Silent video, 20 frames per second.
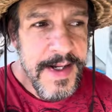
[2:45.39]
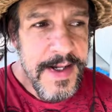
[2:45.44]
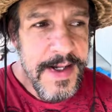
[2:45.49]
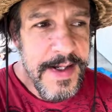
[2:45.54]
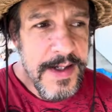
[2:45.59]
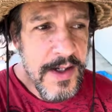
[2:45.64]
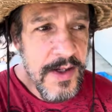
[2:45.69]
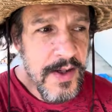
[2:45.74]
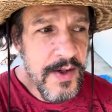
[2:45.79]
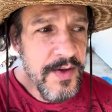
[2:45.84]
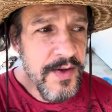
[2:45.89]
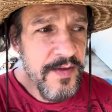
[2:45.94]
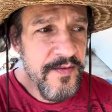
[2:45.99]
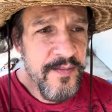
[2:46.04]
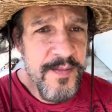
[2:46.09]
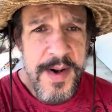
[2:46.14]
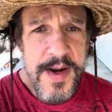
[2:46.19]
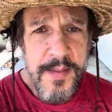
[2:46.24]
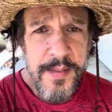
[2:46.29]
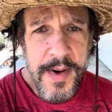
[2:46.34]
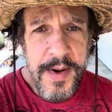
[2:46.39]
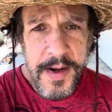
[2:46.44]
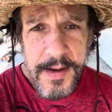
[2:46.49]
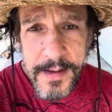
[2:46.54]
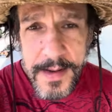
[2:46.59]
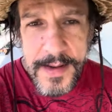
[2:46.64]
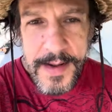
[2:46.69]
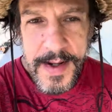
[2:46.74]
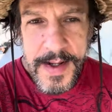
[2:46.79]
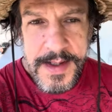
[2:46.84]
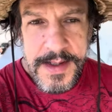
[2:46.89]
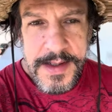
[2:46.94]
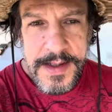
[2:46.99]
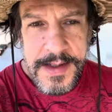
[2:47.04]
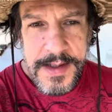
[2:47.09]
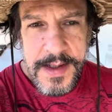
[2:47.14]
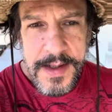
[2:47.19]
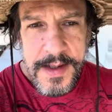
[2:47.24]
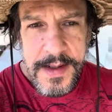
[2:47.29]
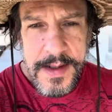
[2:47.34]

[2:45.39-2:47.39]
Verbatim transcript: it could have been a paradise.